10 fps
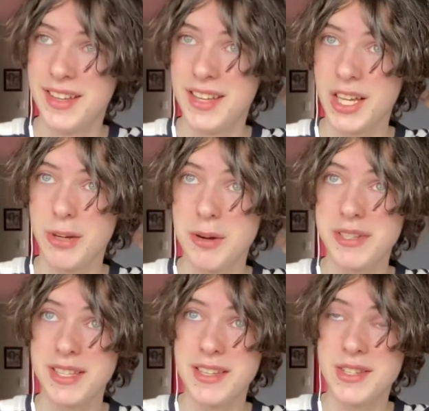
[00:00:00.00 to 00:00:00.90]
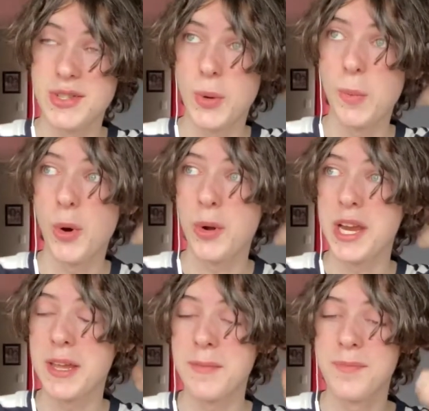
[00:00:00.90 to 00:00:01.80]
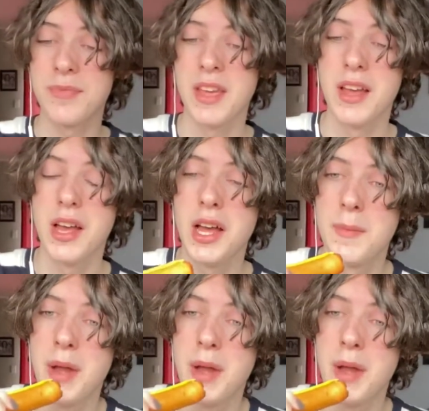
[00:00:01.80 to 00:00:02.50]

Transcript: quarantine is so boring. Um,